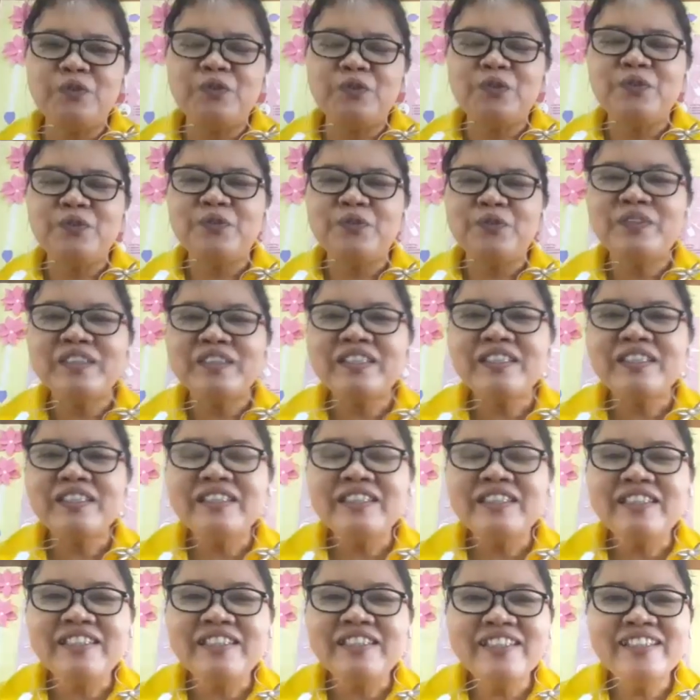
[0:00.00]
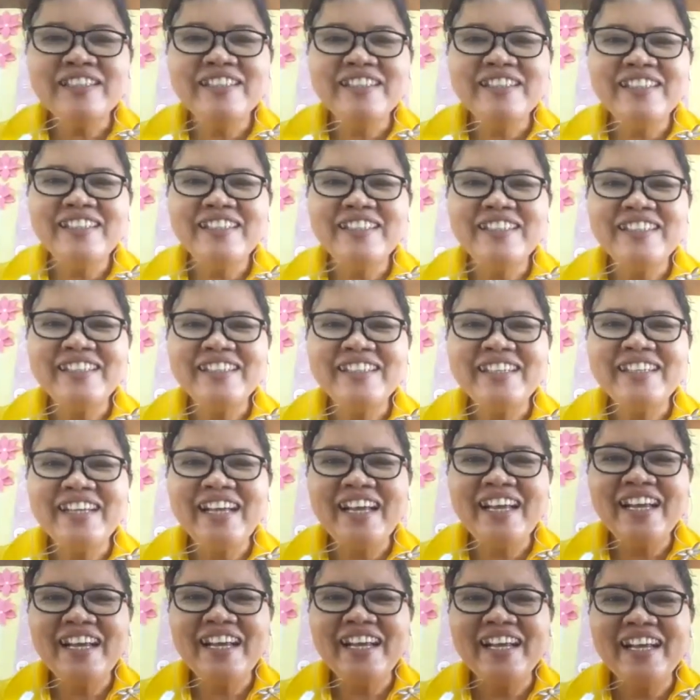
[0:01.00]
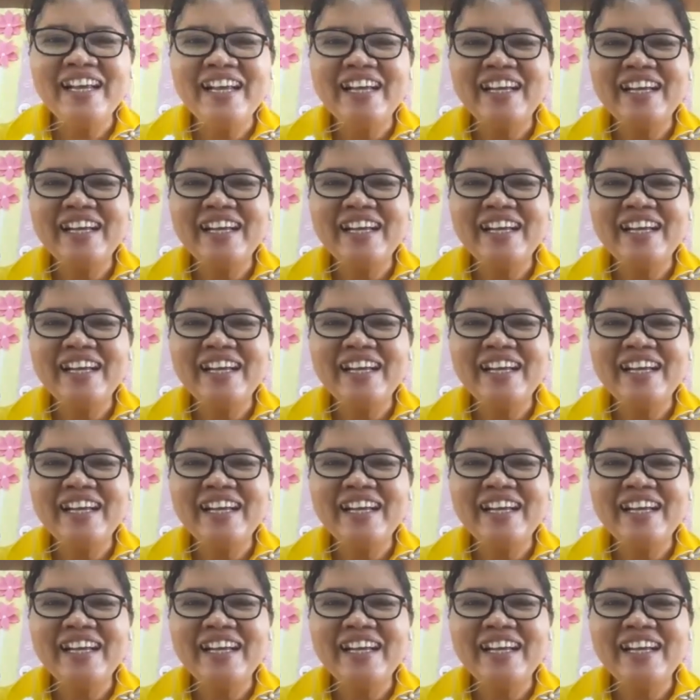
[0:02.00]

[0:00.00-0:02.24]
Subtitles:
Okay, so what did you